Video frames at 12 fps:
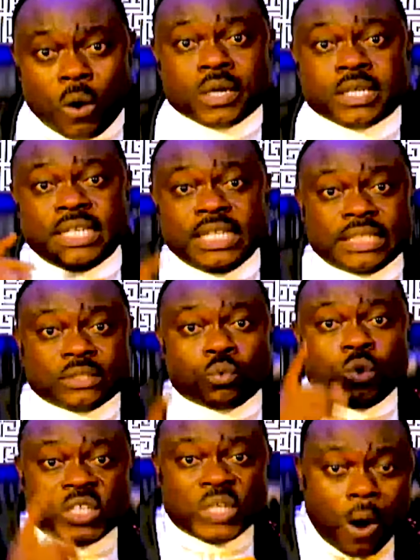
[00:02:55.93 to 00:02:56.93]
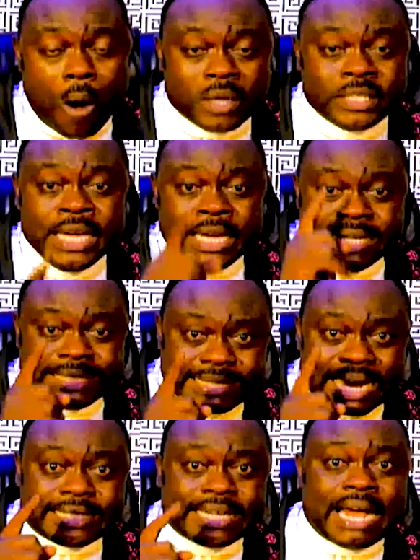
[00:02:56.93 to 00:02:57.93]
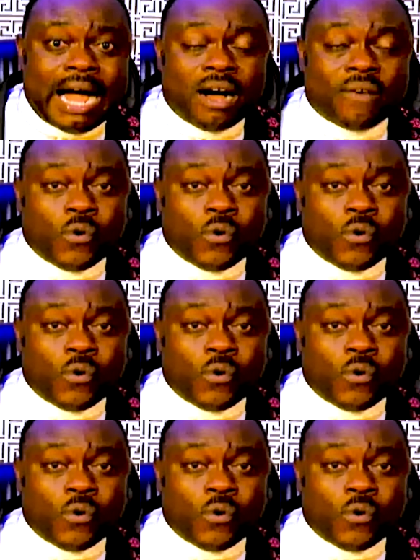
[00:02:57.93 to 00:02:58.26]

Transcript: This is what God is searching out for.